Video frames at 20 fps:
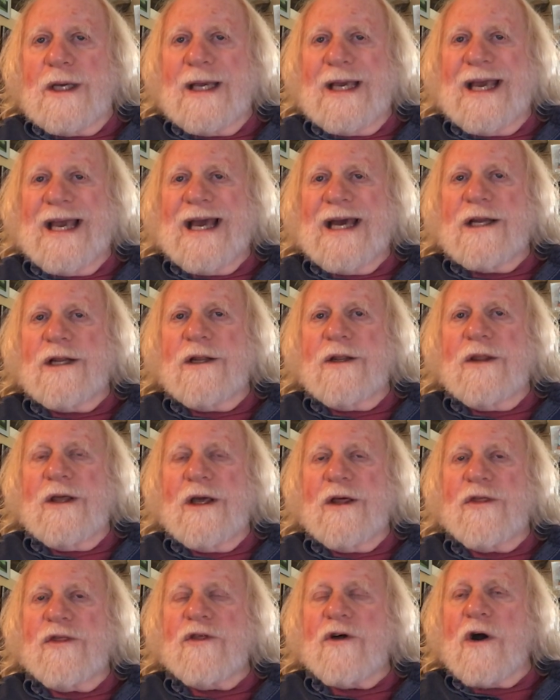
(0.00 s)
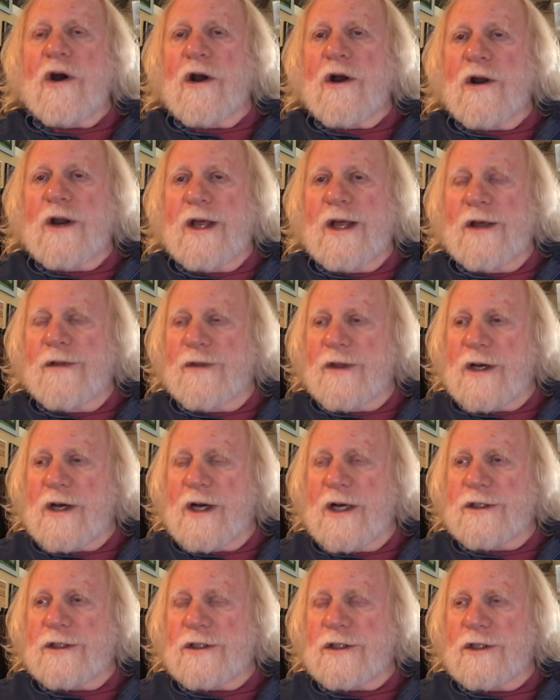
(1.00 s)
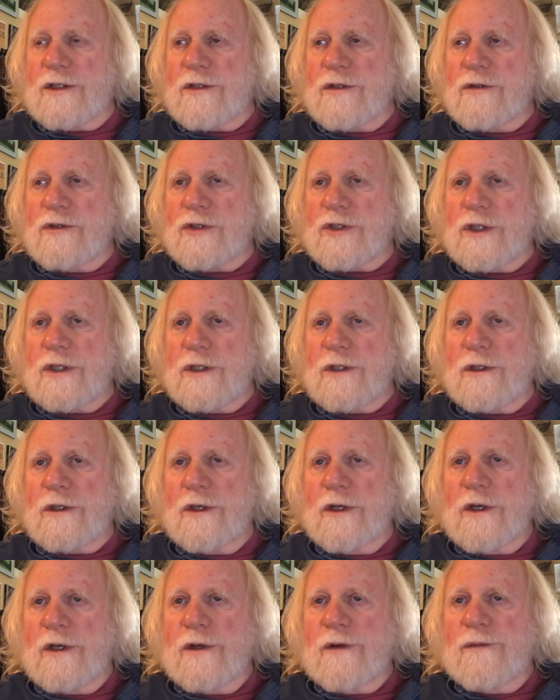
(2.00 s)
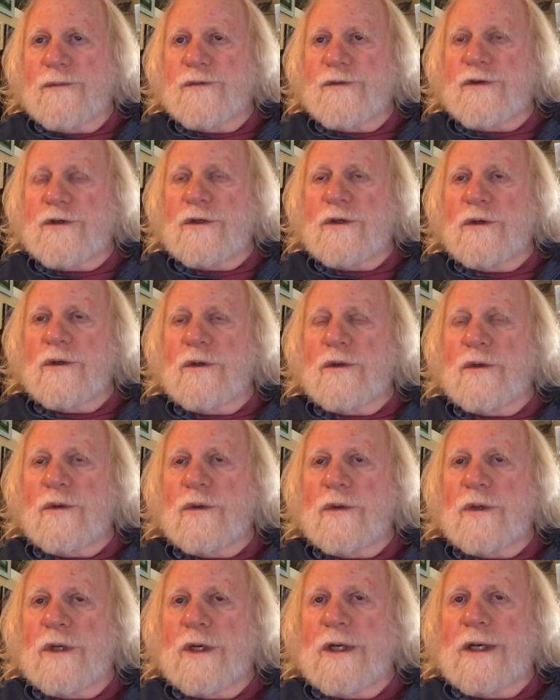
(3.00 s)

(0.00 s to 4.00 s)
get the authority in the Constitution to